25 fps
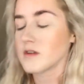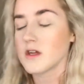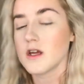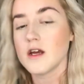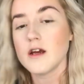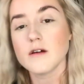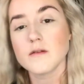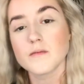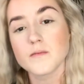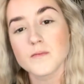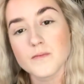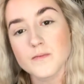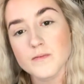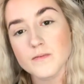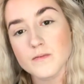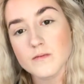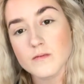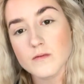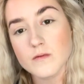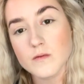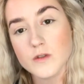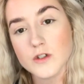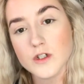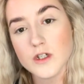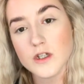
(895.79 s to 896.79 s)
Yeah,
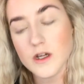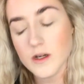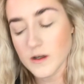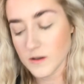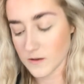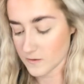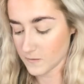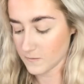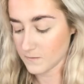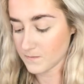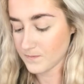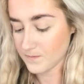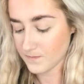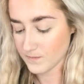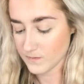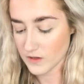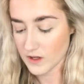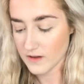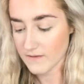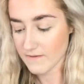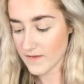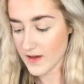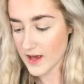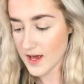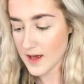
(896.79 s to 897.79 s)
what do you think?
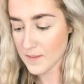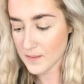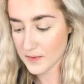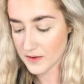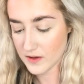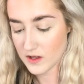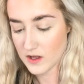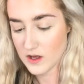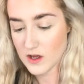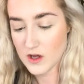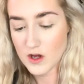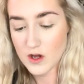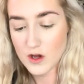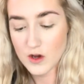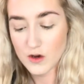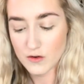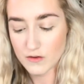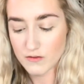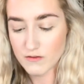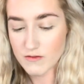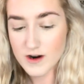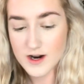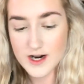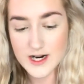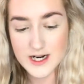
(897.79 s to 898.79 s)
Yep.
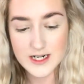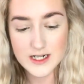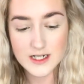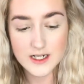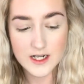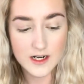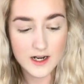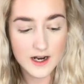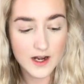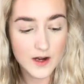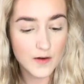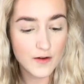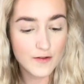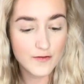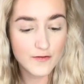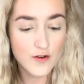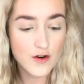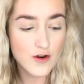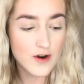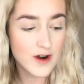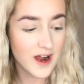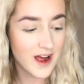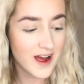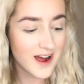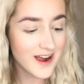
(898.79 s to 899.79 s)
Right, now
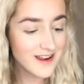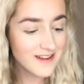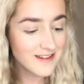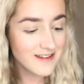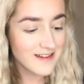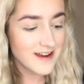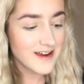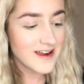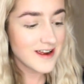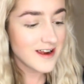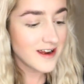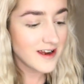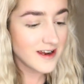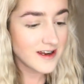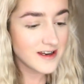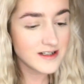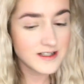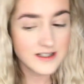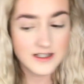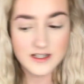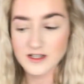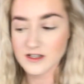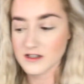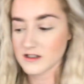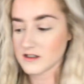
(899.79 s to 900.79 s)
for
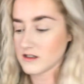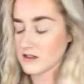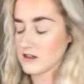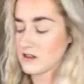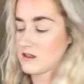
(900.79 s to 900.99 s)
highlight.